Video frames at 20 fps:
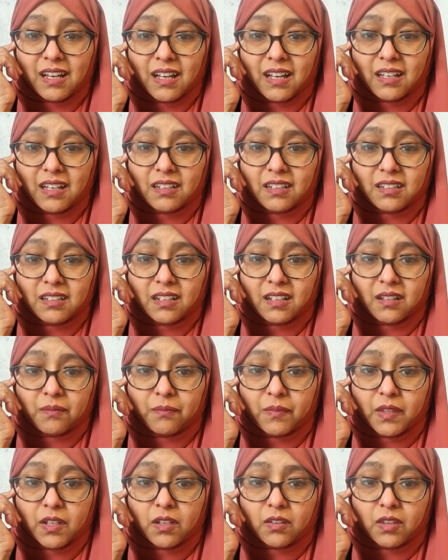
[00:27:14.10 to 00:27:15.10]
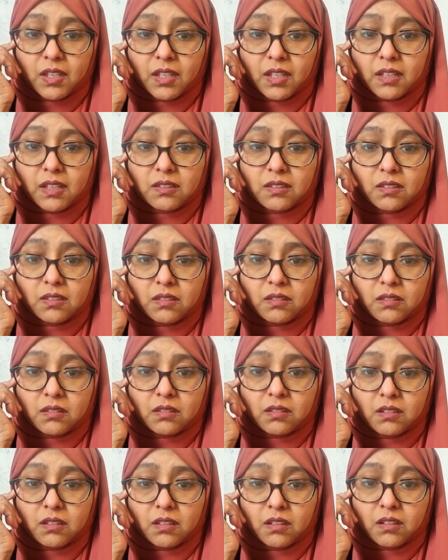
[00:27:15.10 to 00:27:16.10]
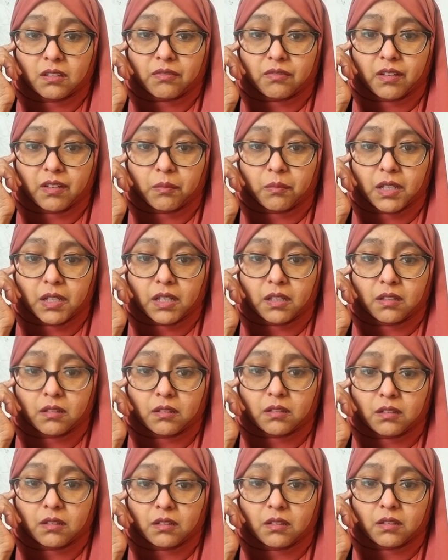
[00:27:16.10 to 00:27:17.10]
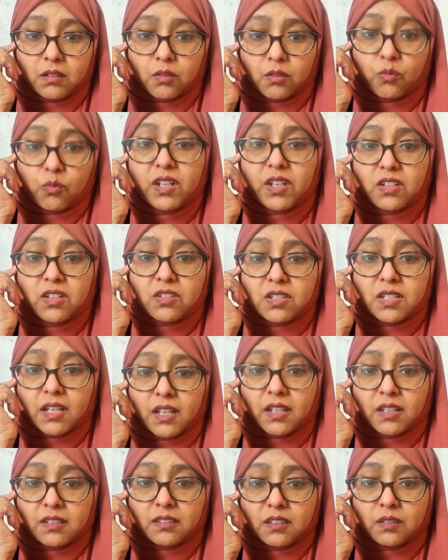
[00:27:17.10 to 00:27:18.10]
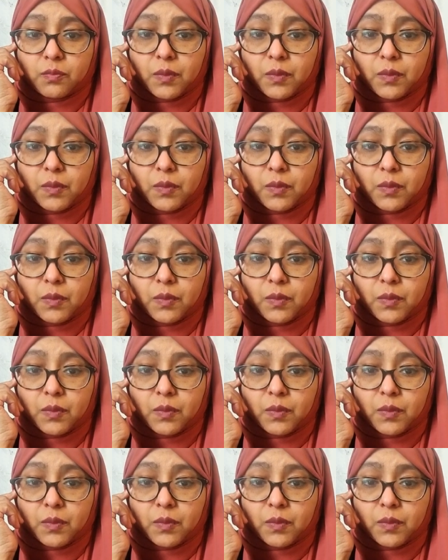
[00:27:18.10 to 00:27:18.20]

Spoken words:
and the kids, the family, we need to take it easy.